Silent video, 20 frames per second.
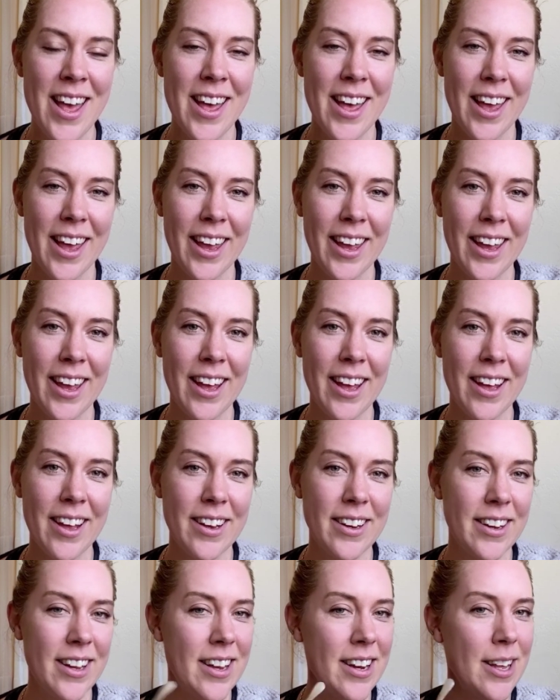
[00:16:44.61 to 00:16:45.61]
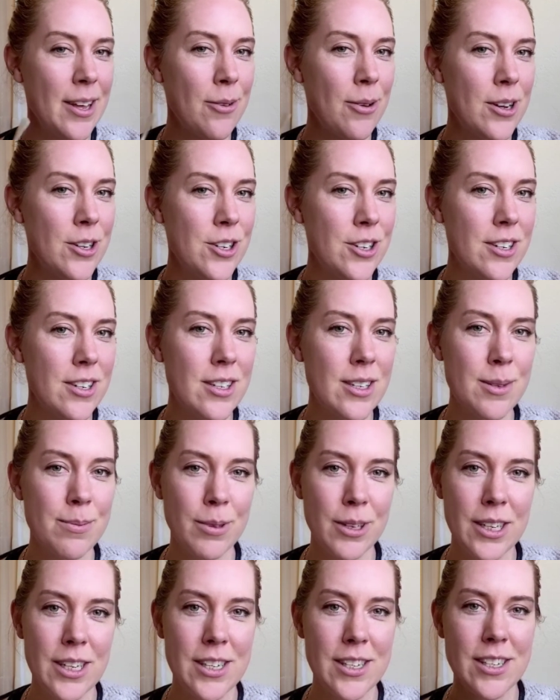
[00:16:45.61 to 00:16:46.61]
And any questions,
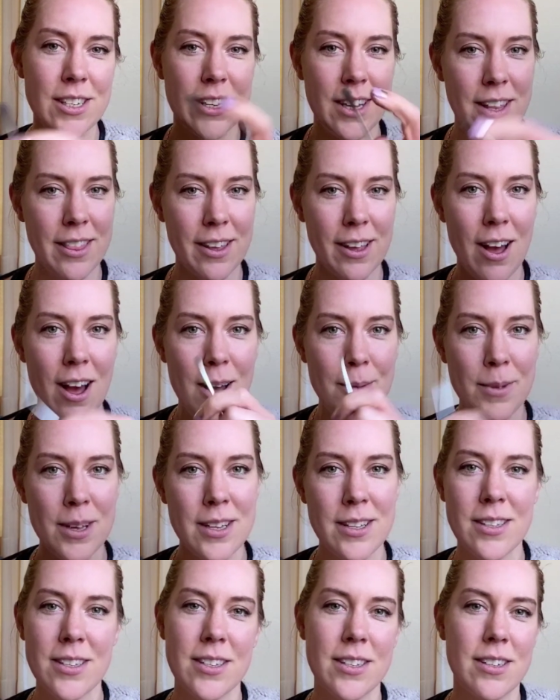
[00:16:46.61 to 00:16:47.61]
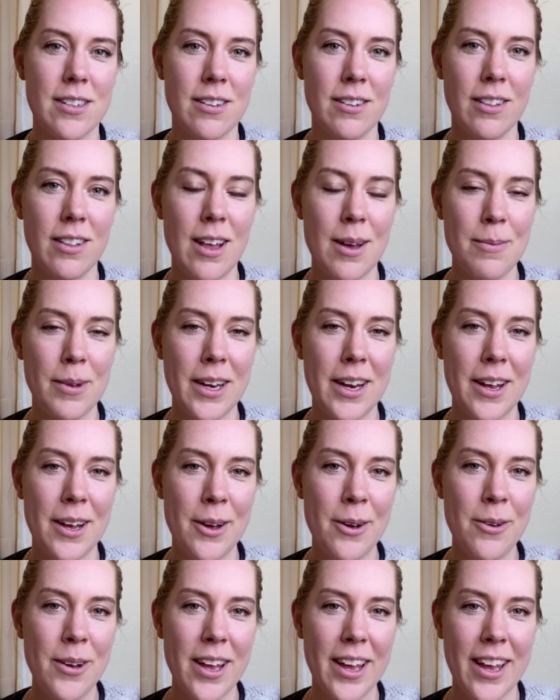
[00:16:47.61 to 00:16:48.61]
please, in the comments, let me
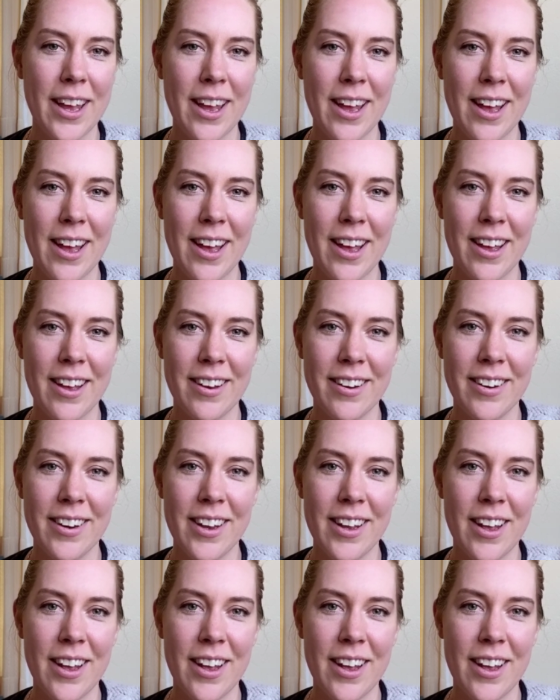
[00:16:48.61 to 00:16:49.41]
know, and